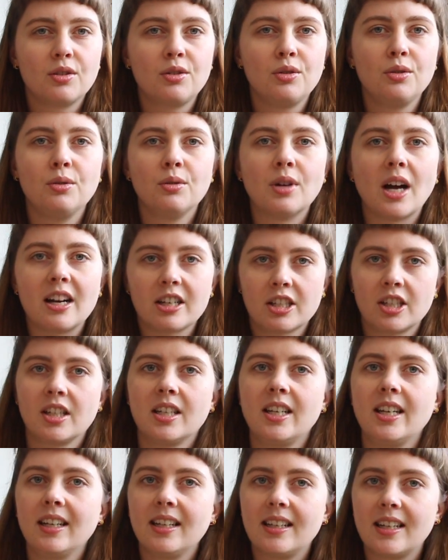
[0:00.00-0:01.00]
to
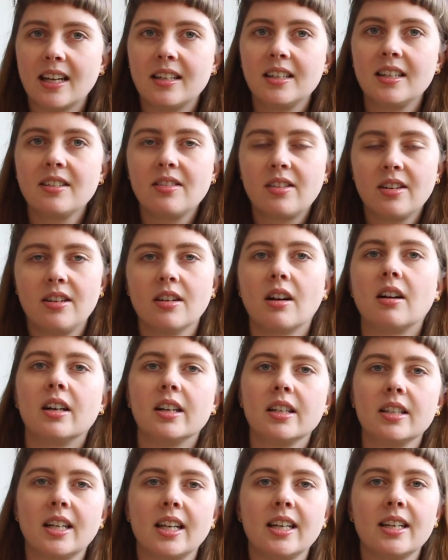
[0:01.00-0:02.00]
actually getting the
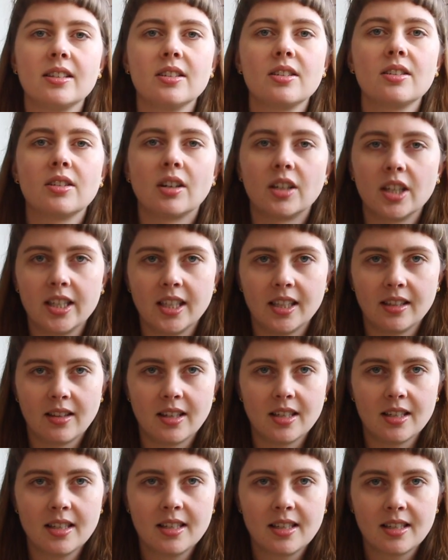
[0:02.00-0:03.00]
yarn and starting
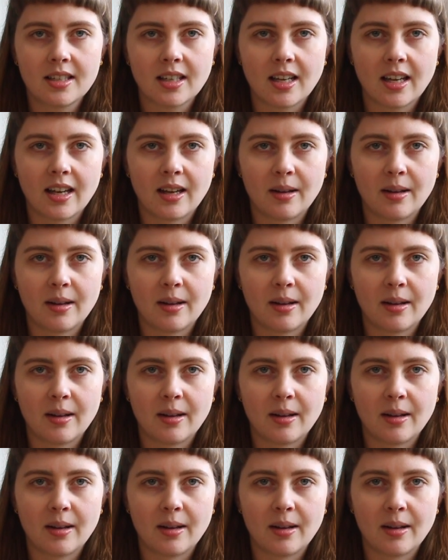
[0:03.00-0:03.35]
this.